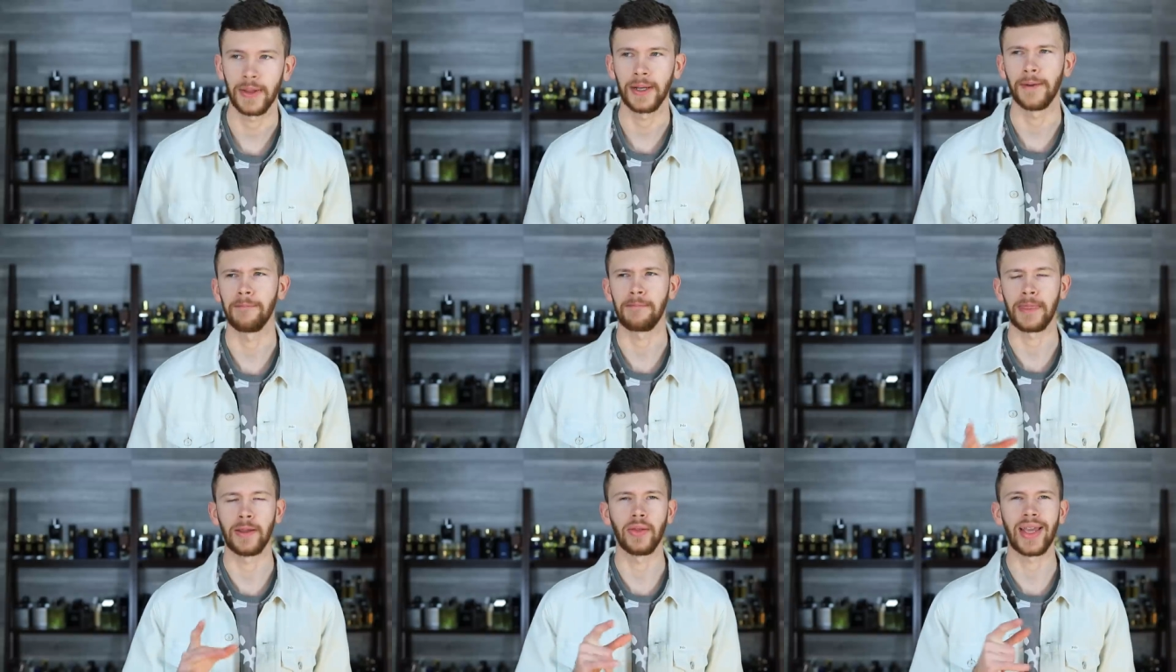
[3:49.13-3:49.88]
Um,
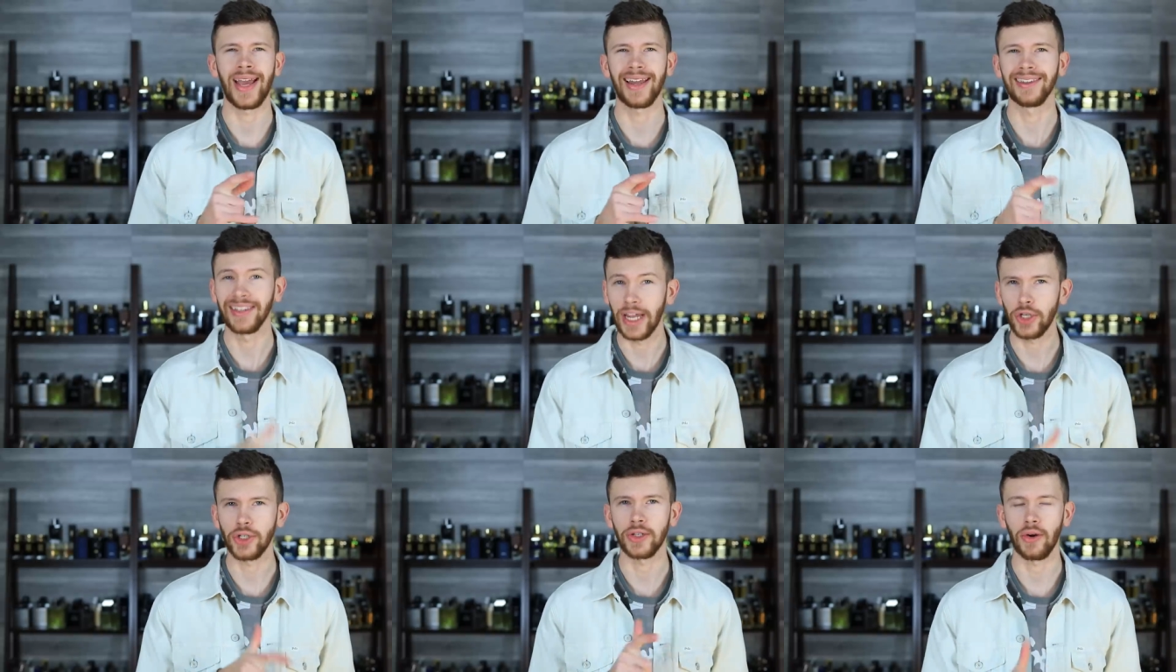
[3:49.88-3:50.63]
you know, they had
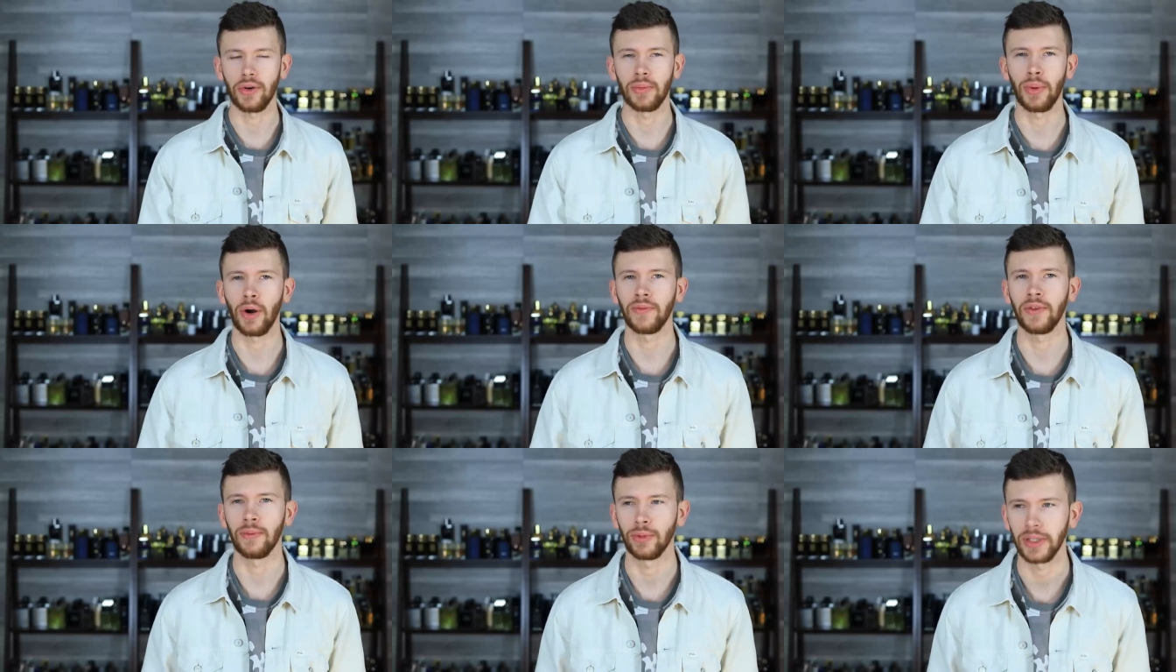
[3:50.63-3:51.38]
Legend eau de
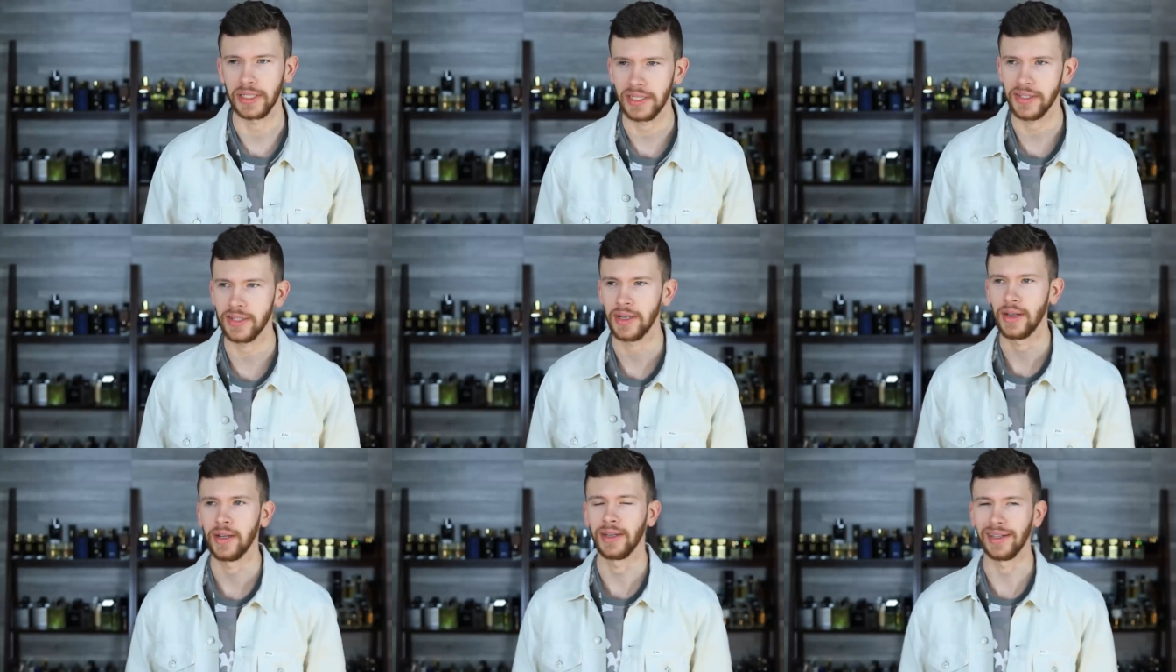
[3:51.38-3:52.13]
parfum released
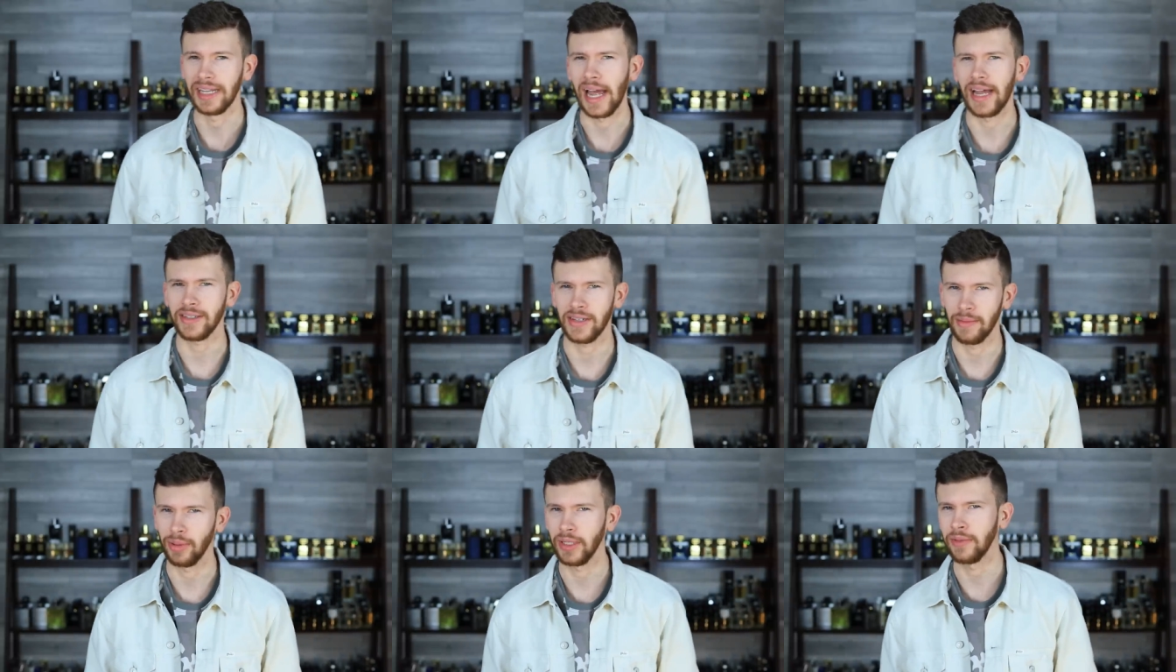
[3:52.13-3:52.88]
last, I
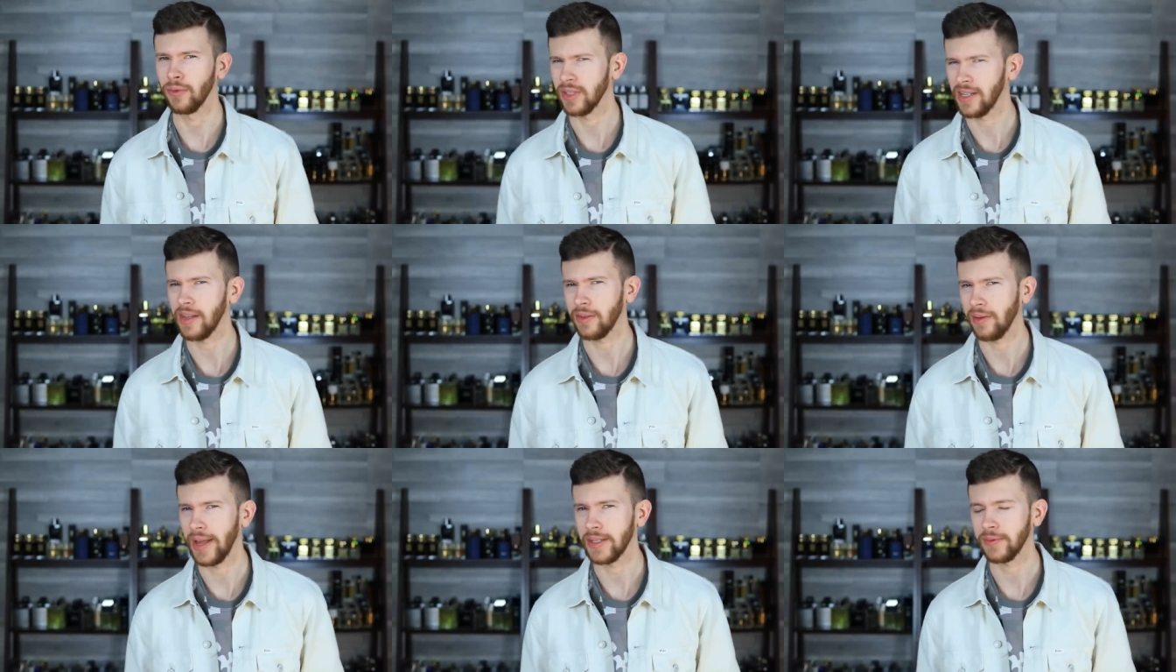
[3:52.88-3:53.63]
believe. Wasn't that their
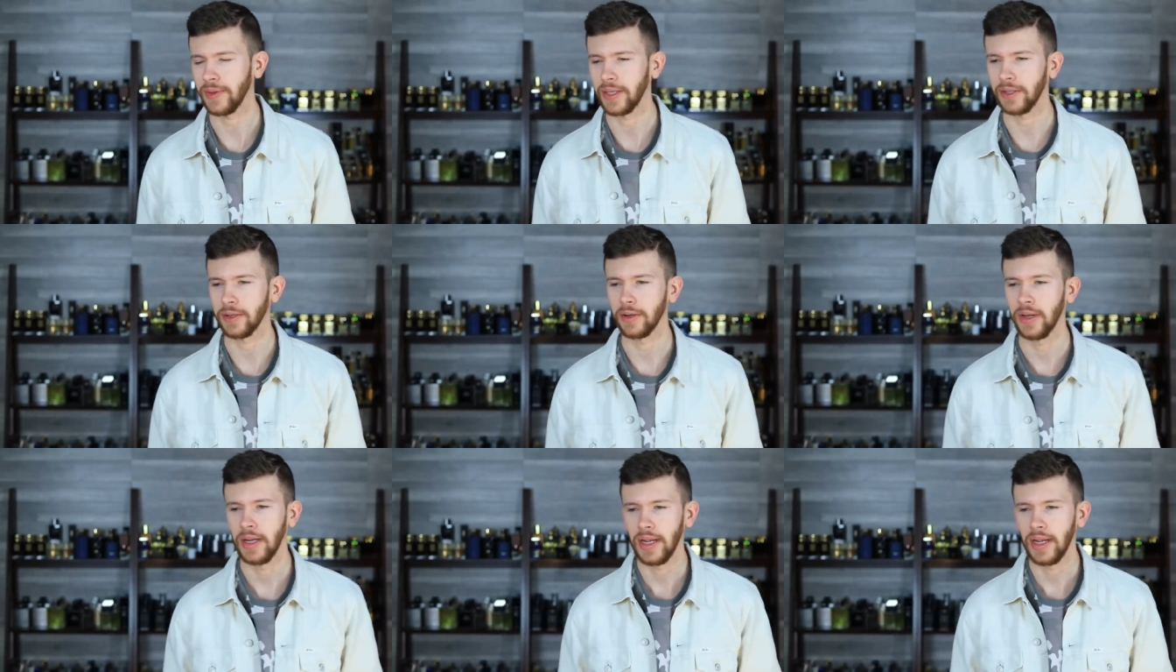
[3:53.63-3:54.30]
last flanker?